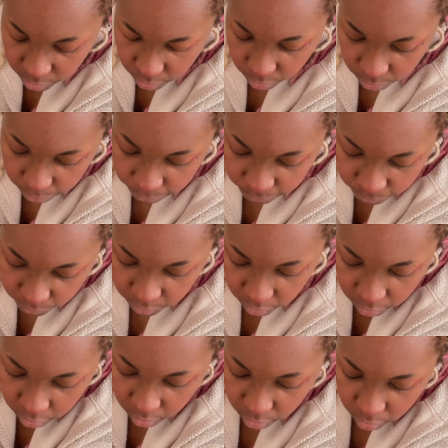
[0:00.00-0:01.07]
so
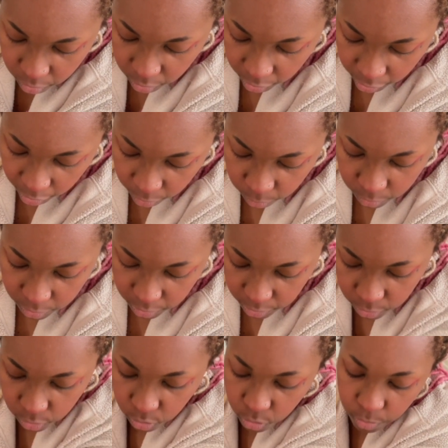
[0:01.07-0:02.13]
it was like
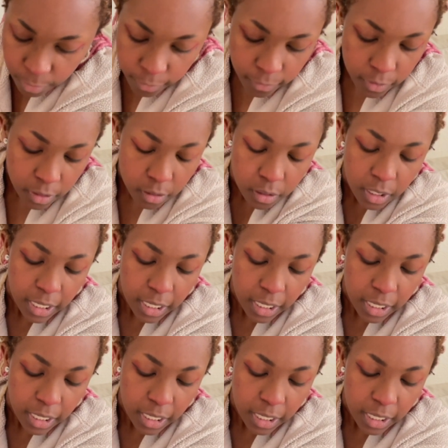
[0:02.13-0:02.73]
super fun.